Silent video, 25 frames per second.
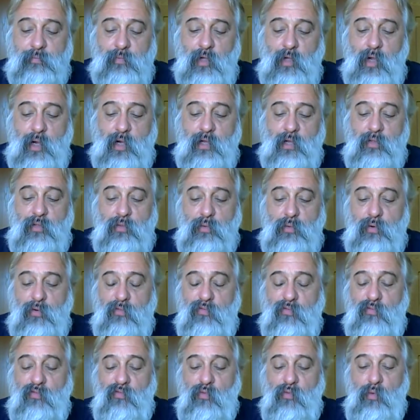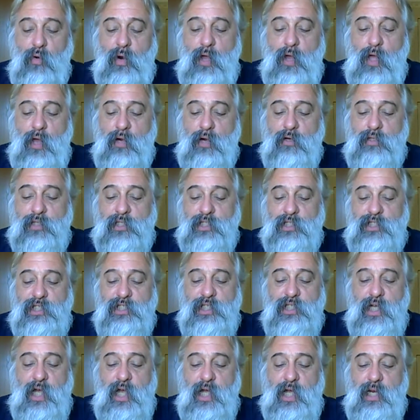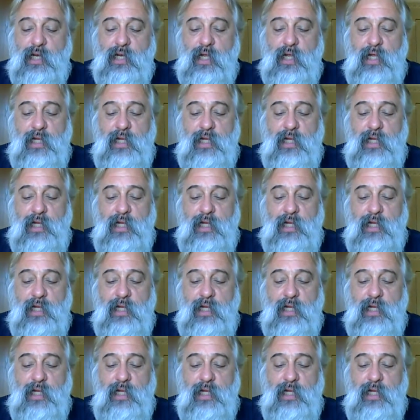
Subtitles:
talking $3 or $4 a shot.